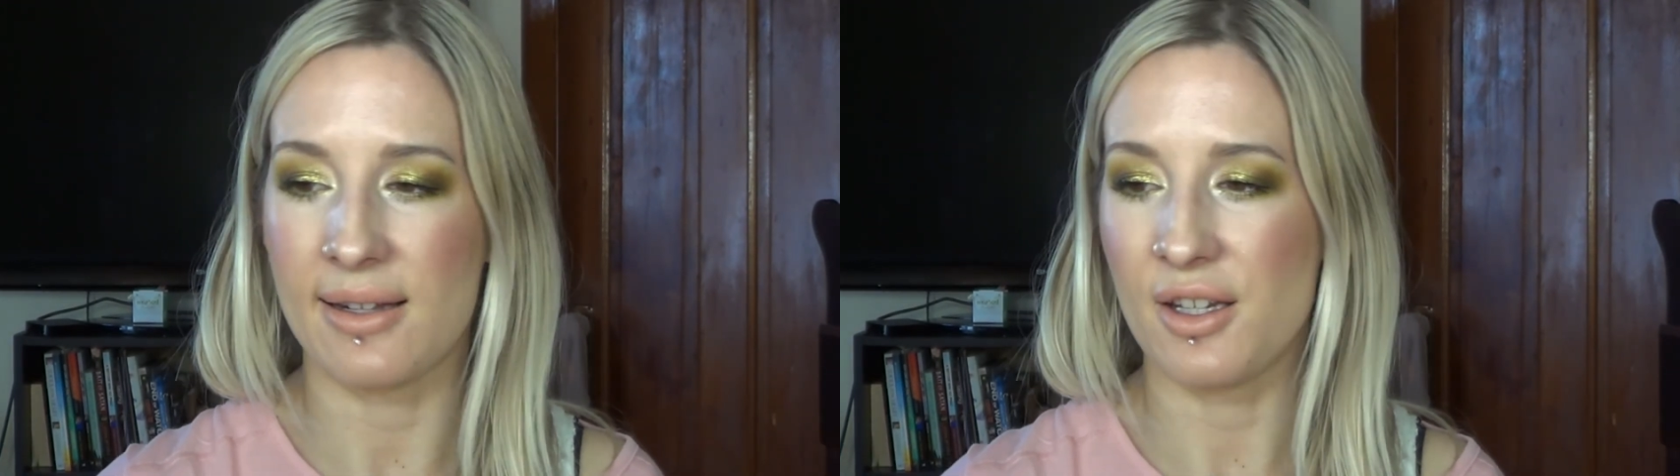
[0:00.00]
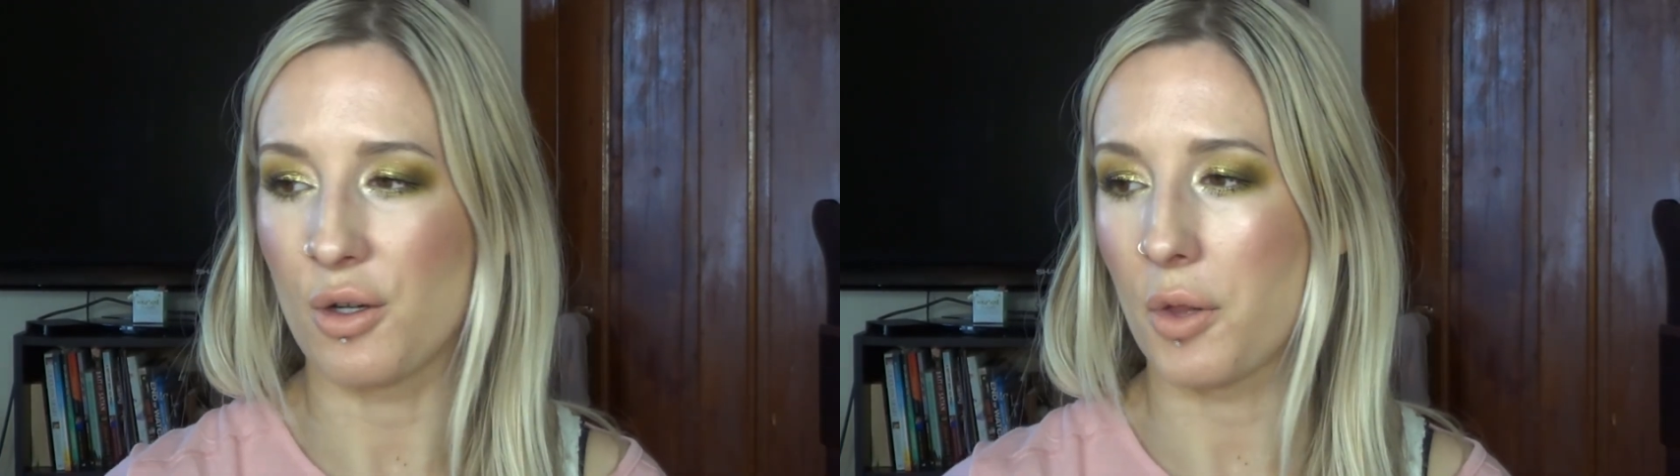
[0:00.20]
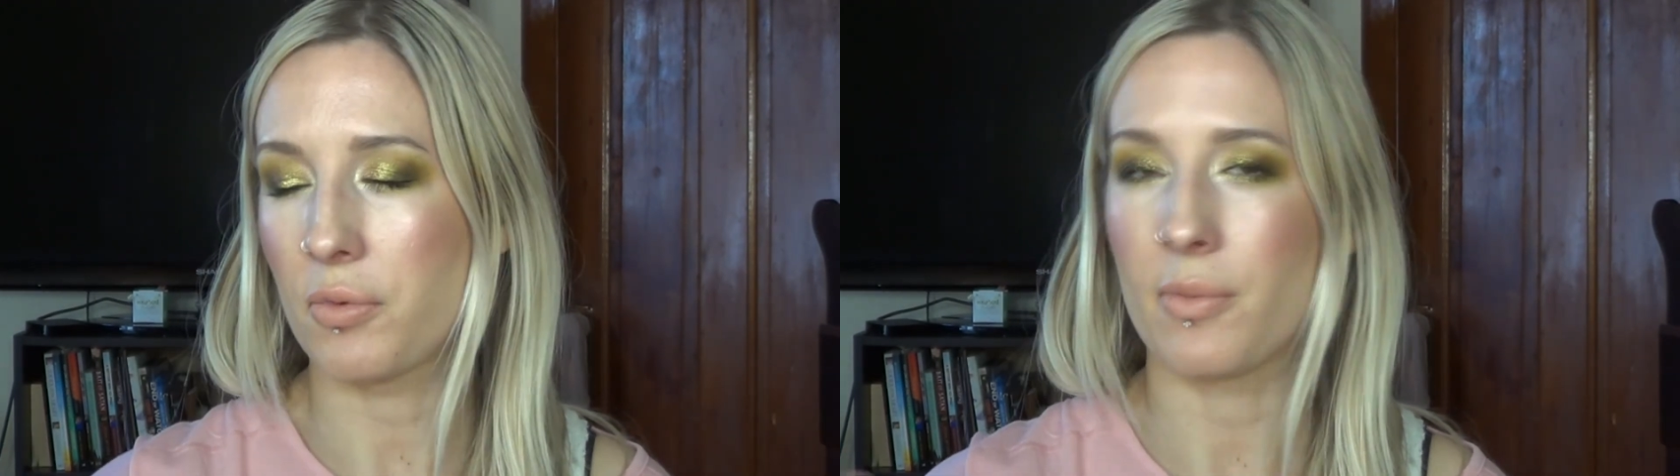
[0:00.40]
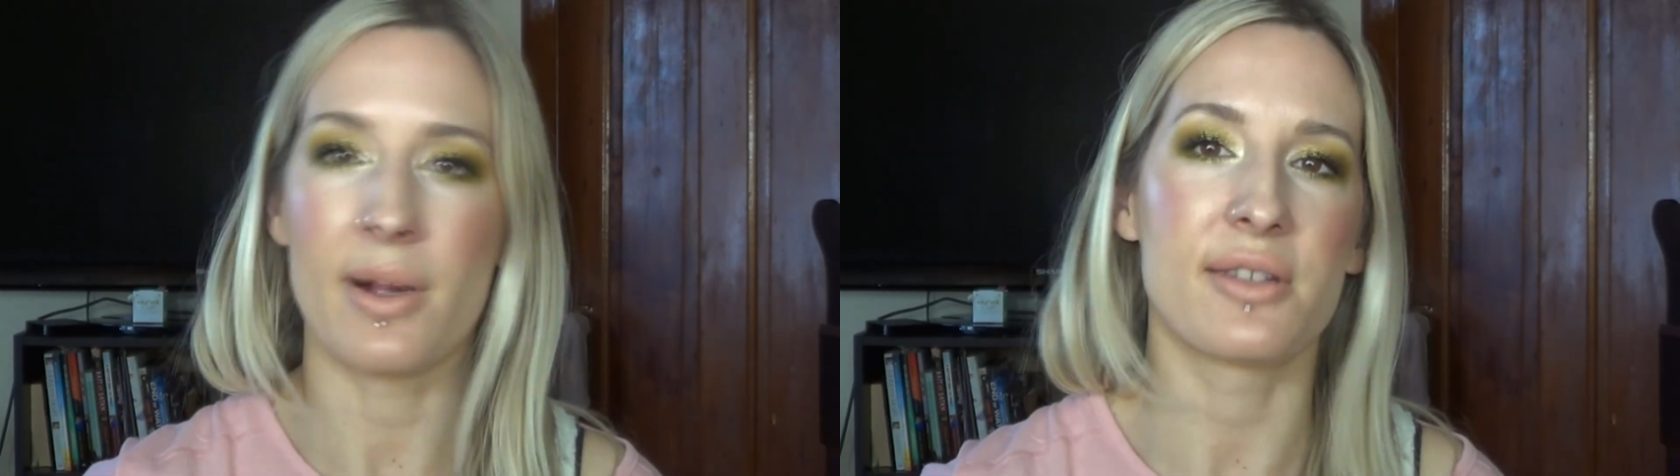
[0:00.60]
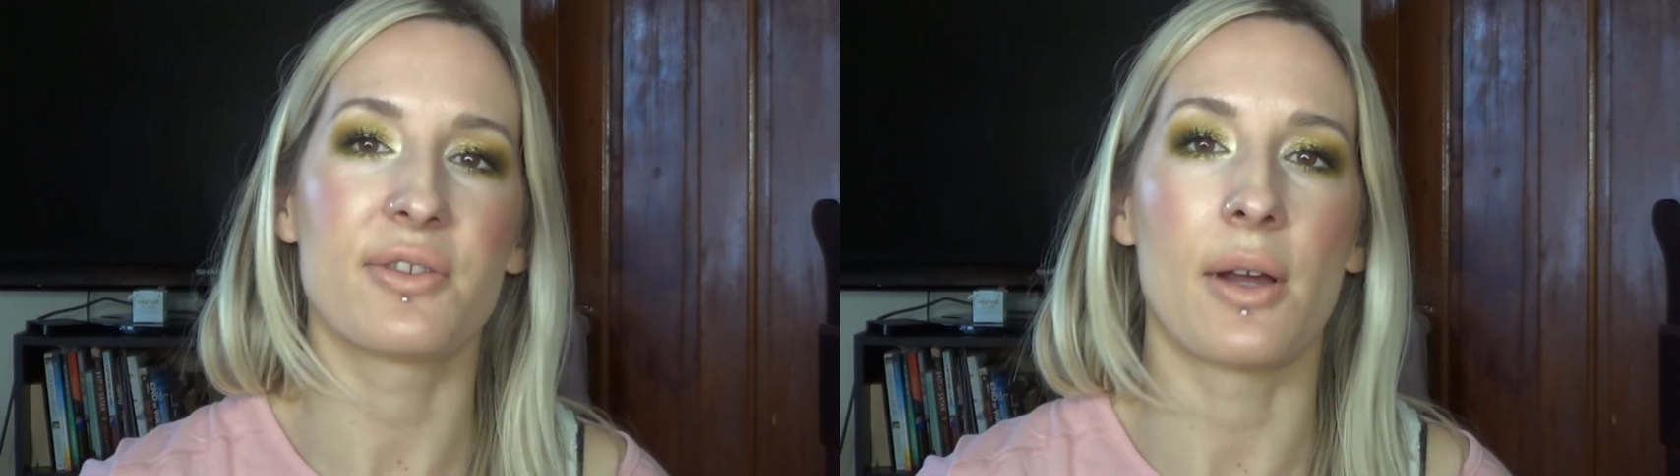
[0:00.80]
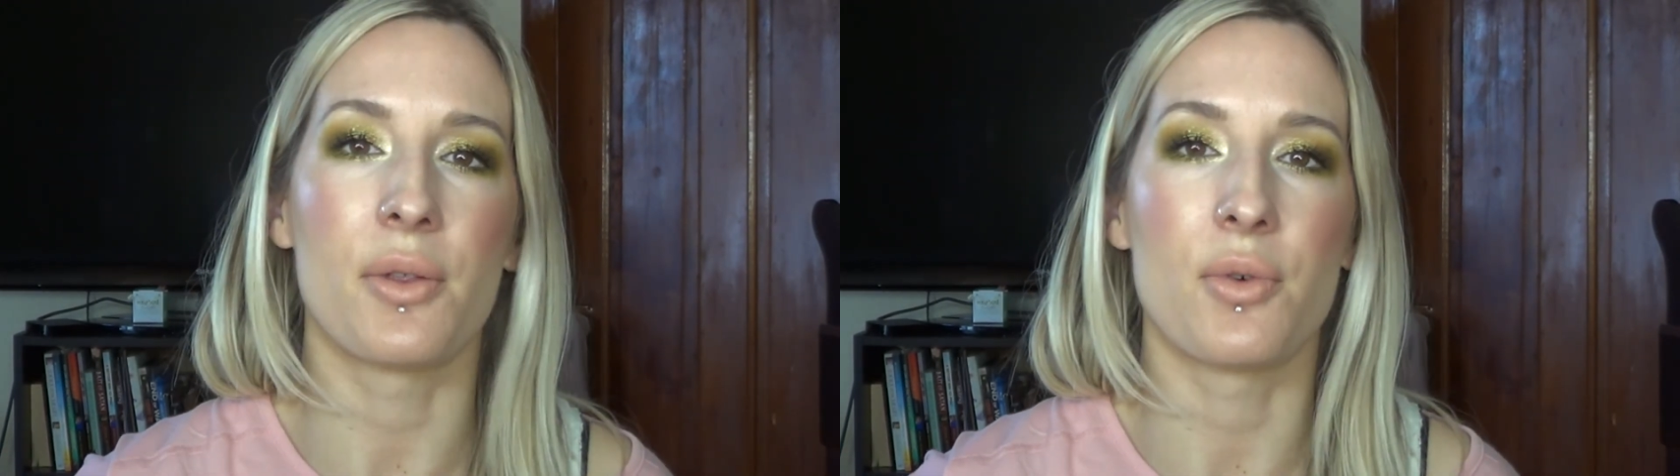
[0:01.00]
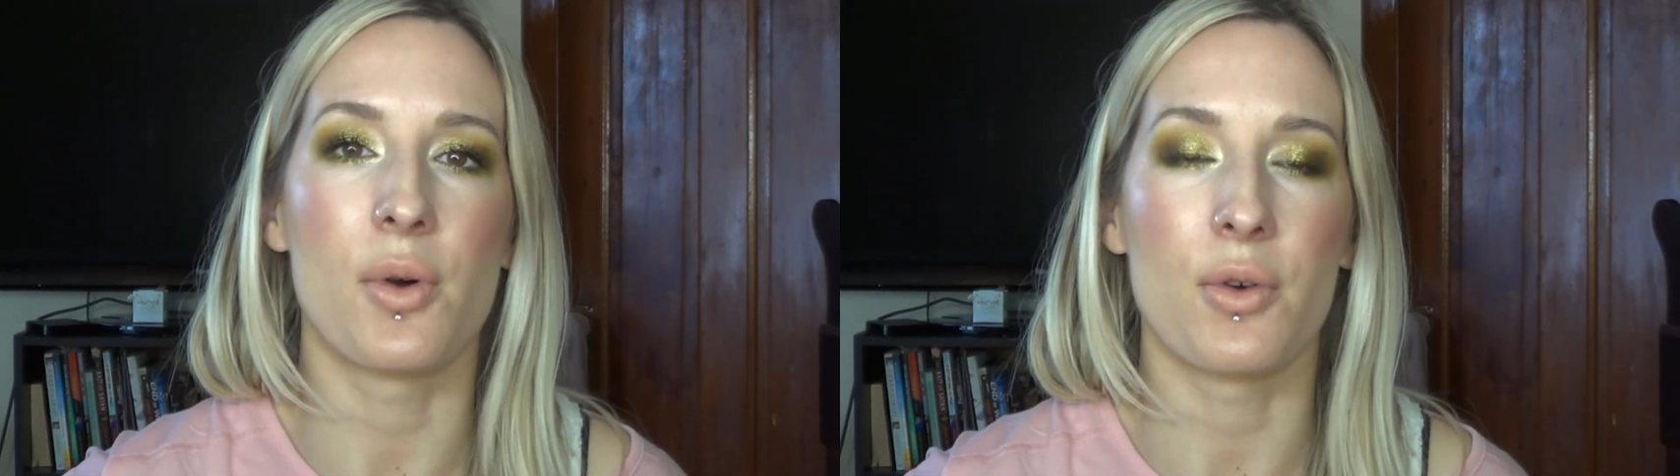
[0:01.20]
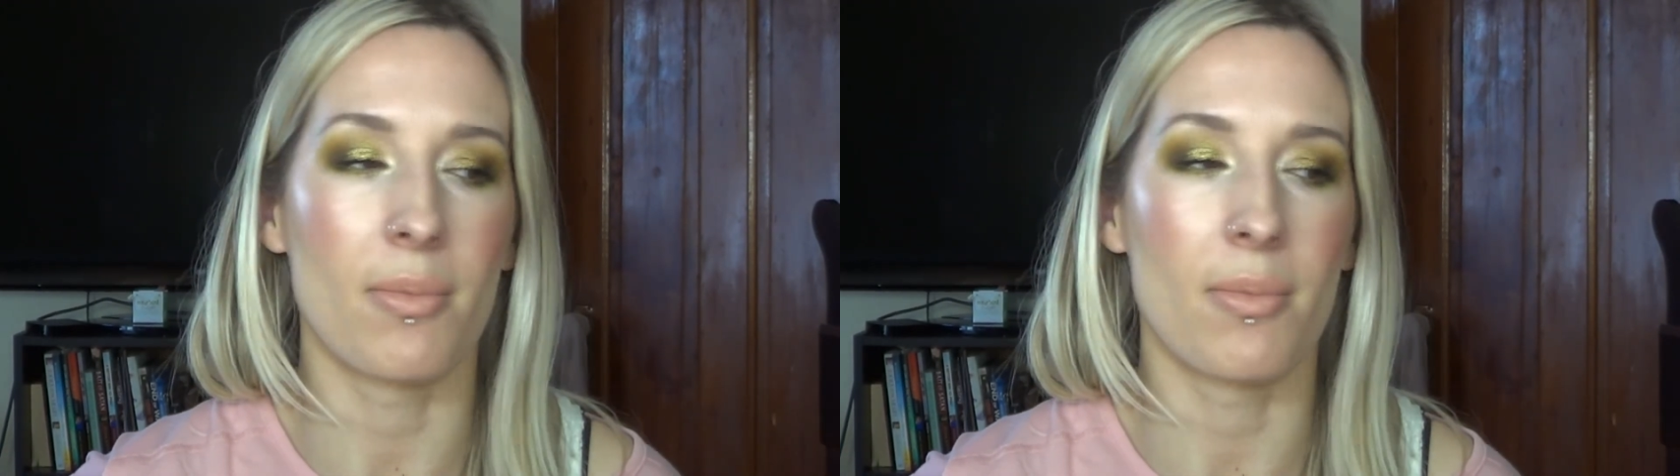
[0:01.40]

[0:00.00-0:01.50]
you know, 3 months down the road or a